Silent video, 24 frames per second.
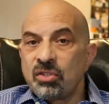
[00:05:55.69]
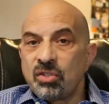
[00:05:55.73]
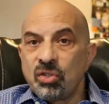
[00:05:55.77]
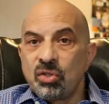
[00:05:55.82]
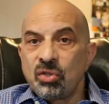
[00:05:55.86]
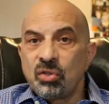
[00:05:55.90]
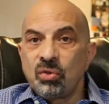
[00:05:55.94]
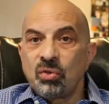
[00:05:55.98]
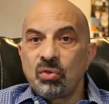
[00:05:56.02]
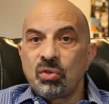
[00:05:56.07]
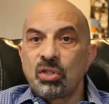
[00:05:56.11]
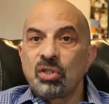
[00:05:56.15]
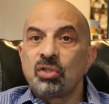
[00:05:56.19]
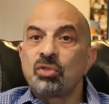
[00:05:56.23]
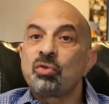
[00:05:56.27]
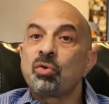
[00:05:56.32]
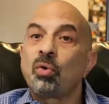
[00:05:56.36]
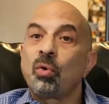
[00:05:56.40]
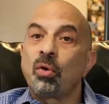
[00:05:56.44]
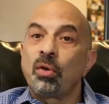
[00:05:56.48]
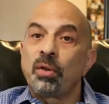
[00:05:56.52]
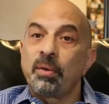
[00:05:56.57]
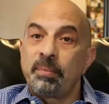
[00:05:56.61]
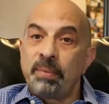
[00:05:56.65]
to
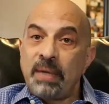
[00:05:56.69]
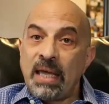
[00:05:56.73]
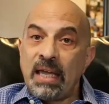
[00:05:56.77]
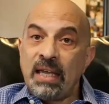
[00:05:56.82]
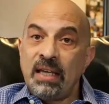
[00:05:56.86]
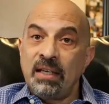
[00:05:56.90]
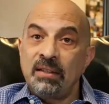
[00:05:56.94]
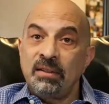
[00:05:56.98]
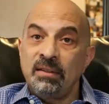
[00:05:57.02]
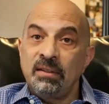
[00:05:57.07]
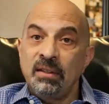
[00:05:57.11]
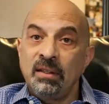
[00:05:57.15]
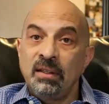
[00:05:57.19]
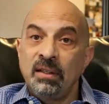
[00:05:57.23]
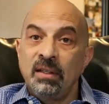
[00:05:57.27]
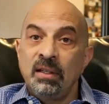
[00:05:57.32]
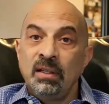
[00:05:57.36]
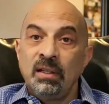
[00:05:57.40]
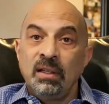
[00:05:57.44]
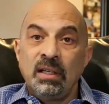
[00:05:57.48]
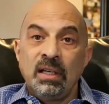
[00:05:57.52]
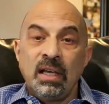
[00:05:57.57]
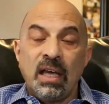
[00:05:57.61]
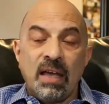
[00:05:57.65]
control the pain,
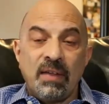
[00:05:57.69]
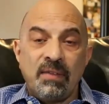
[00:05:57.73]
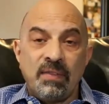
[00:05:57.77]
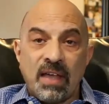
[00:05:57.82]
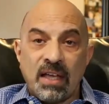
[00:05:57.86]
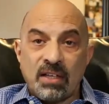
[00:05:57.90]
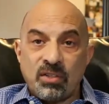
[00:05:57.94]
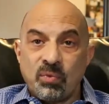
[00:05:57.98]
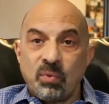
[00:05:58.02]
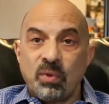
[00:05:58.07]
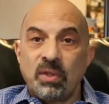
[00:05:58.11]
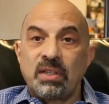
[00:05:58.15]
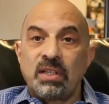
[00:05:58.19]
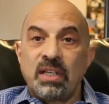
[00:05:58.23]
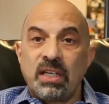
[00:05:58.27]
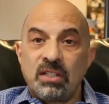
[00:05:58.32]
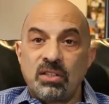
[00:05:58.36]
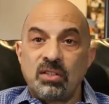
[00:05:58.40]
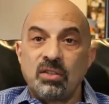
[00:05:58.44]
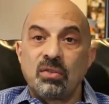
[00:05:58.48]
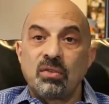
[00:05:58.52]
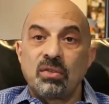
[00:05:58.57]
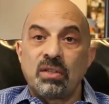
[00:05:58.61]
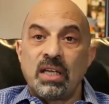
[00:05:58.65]
and that's what they do.